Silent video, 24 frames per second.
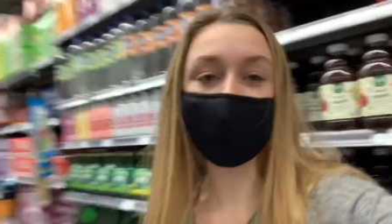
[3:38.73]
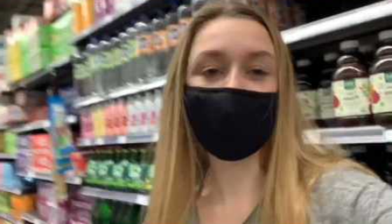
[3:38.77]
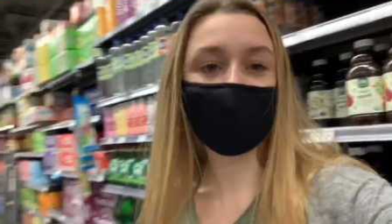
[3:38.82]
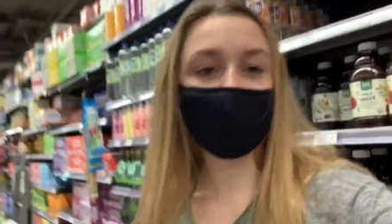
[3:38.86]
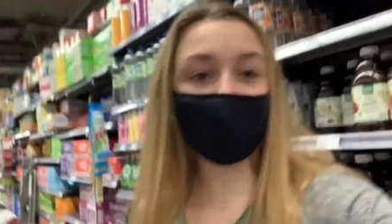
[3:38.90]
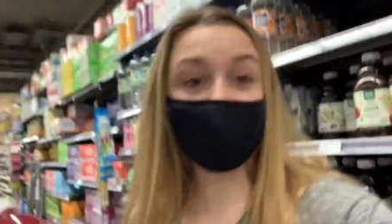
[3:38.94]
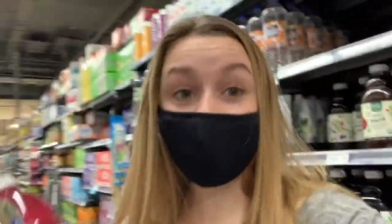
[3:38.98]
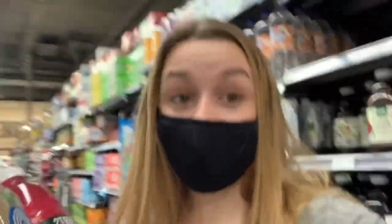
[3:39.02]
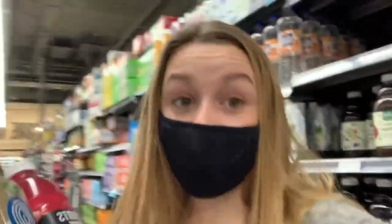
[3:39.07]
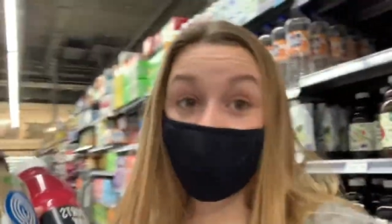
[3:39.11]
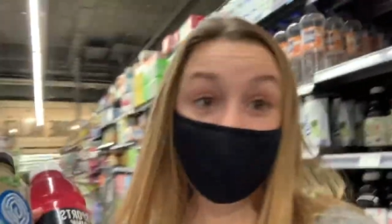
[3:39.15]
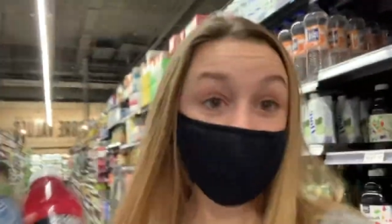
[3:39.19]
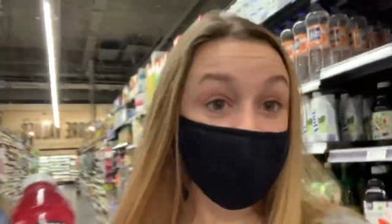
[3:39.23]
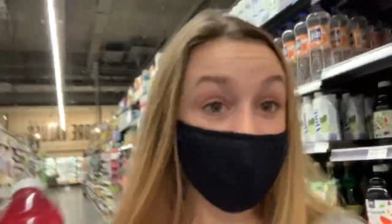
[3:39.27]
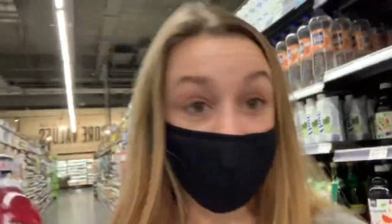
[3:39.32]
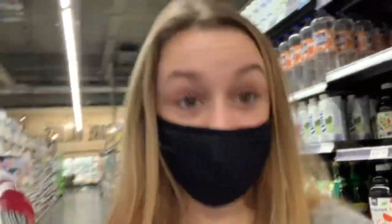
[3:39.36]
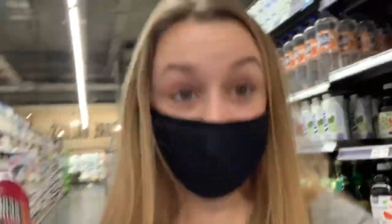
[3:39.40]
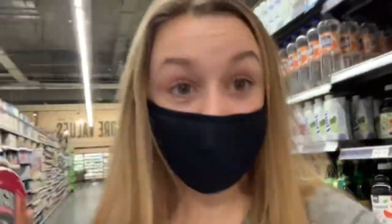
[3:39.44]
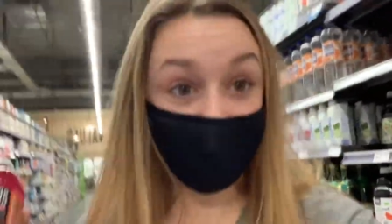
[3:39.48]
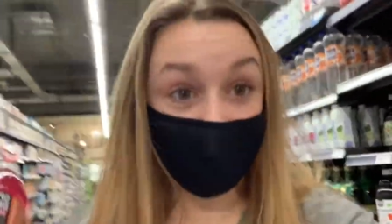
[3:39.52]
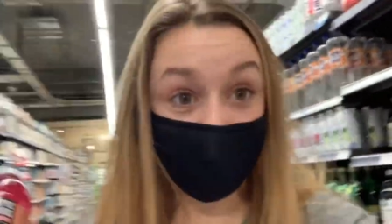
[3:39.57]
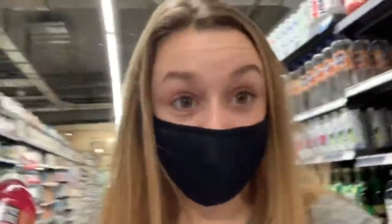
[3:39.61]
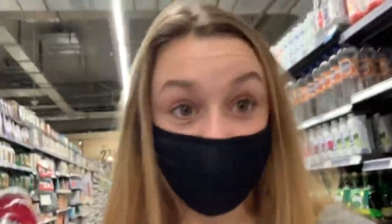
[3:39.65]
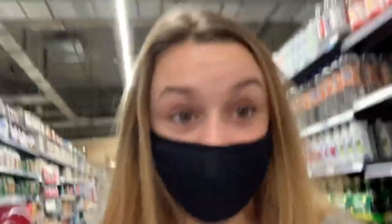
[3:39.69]
any of you guys
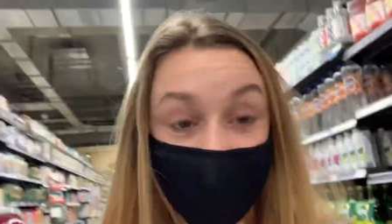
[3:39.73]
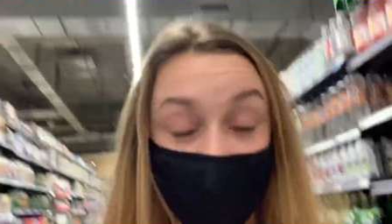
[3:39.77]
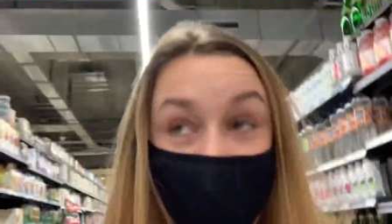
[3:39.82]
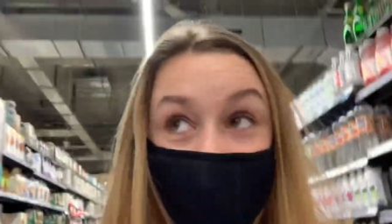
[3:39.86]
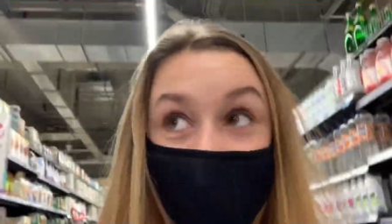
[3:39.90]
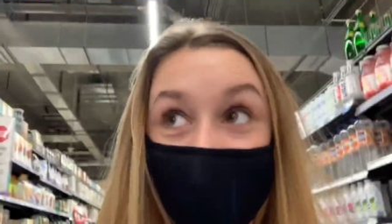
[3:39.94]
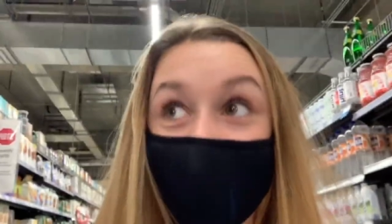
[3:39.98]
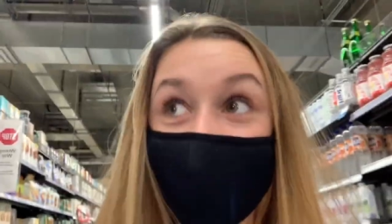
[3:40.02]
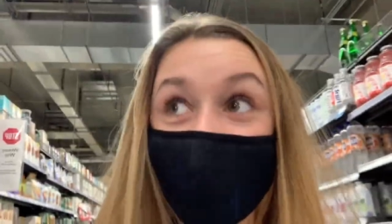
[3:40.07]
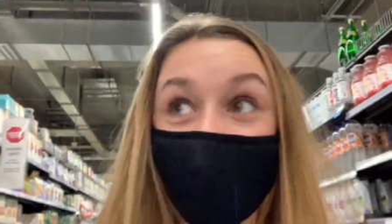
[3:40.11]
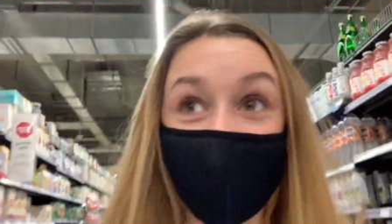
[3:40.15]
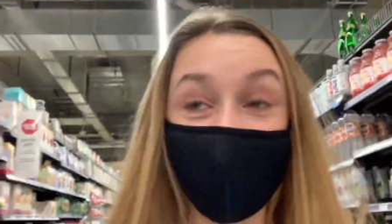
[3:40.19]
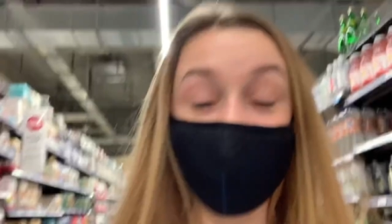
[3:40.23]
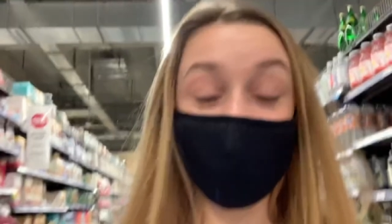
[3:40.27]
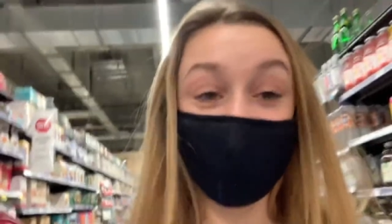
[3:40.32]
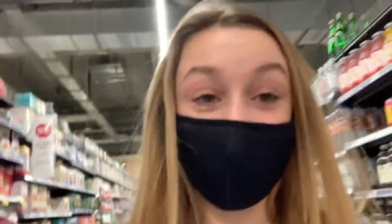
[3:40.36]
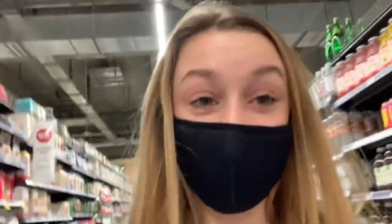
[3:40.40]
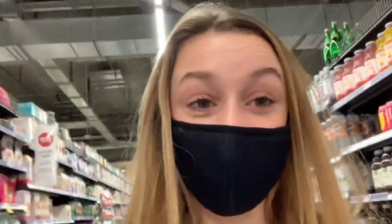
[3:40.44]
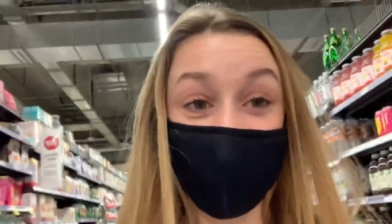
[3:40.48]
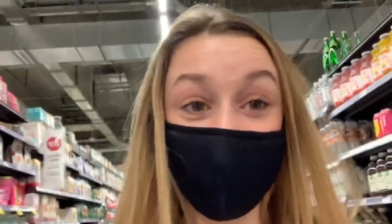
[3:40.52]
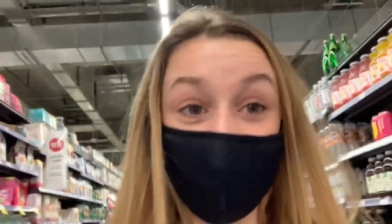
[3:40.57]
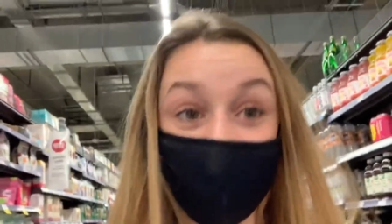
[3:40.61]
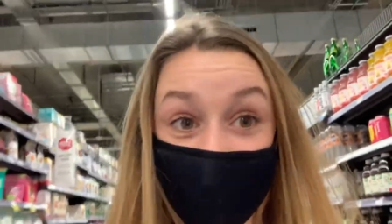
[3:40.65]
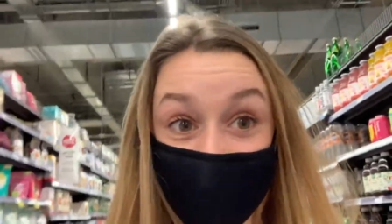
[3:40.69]
that watched my other
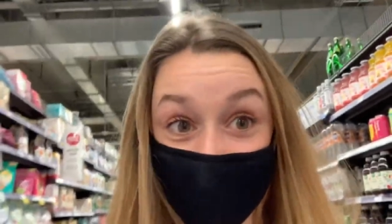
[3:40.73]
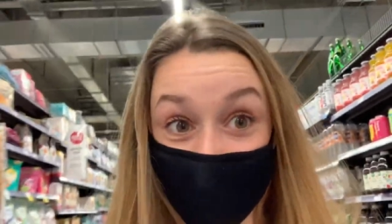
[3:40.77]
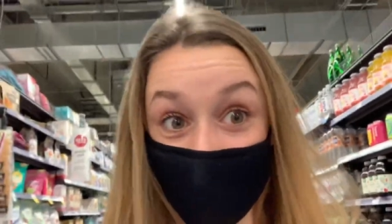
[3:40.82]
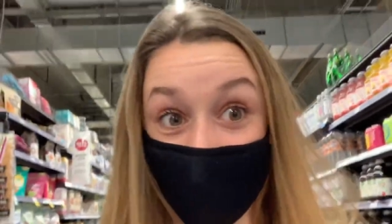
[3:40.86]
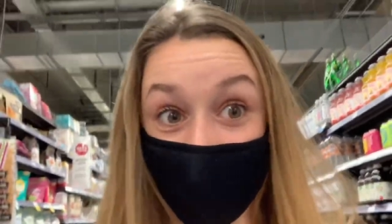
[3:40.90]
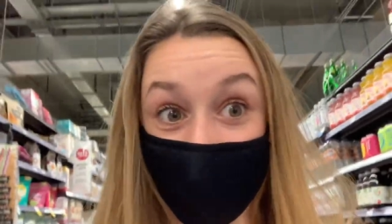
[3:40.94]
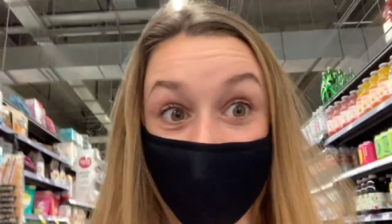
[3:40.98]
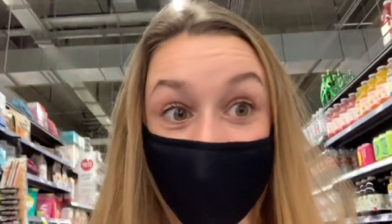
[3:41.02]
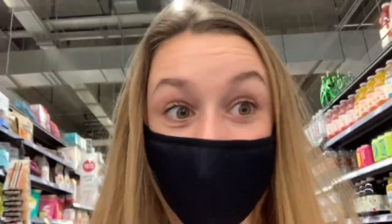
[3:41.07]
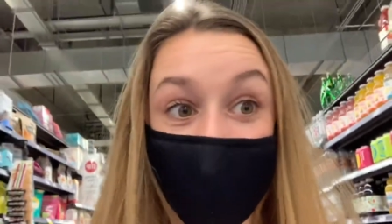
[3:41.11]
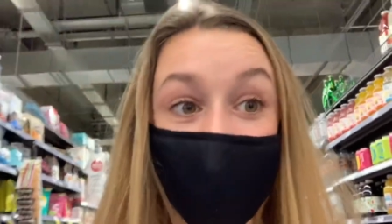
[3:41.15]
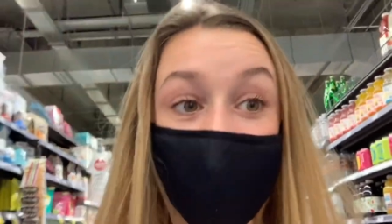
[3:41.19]
video about that.